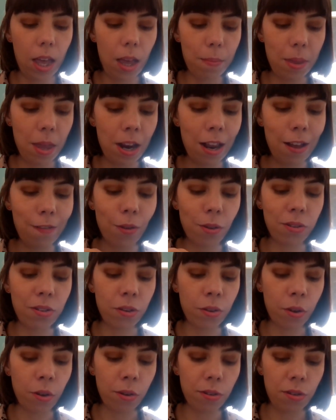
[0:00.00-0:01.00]
Then I've also
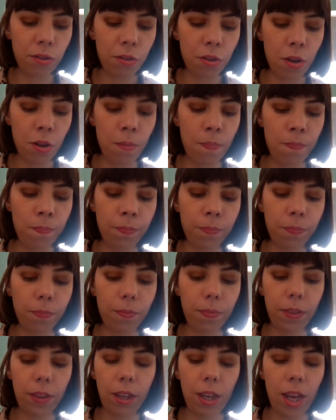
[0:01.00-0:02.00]
got some
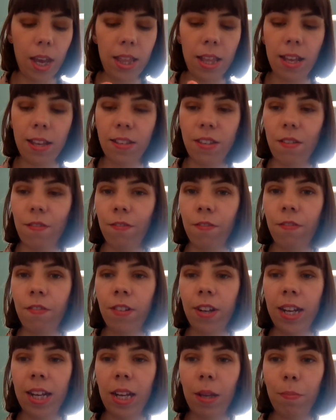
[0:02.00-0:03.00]
in this
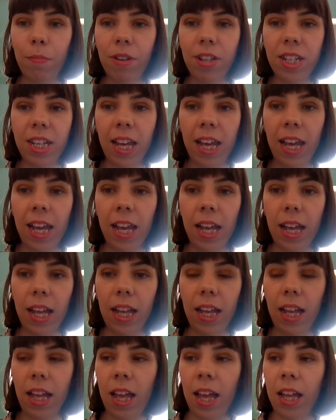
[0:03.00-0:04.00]
really pretty
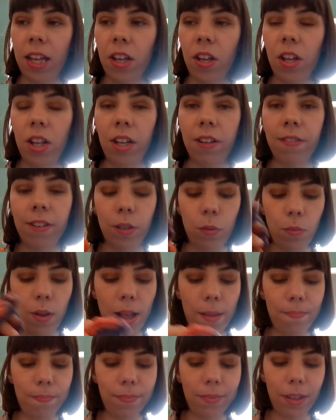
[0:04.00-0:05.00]
colour as well.
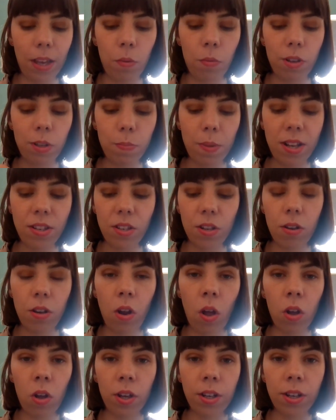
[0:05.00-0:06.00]
I won't spend too
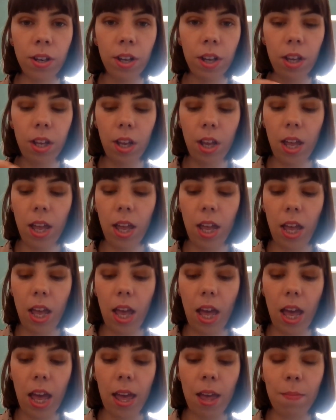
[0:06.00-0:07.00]
long on
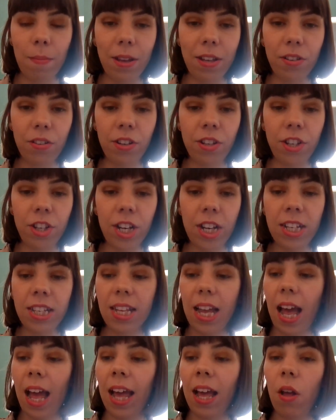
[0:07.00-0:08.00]
my scrunchies.
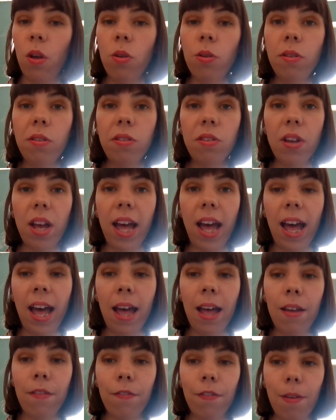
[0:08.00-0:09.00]
I also
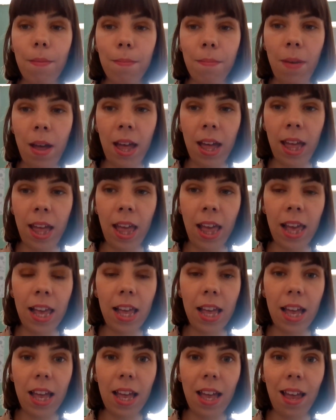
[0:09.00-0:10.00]
have
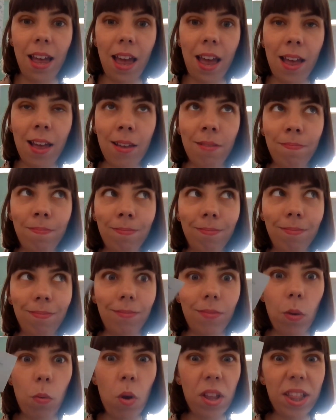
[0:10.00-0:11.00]
my,
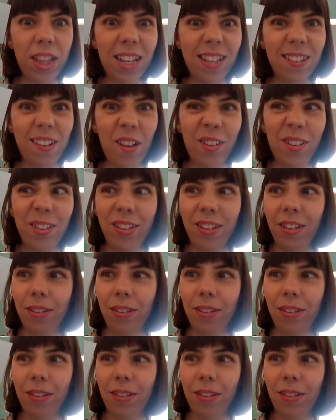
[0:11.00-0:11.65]
what are these called?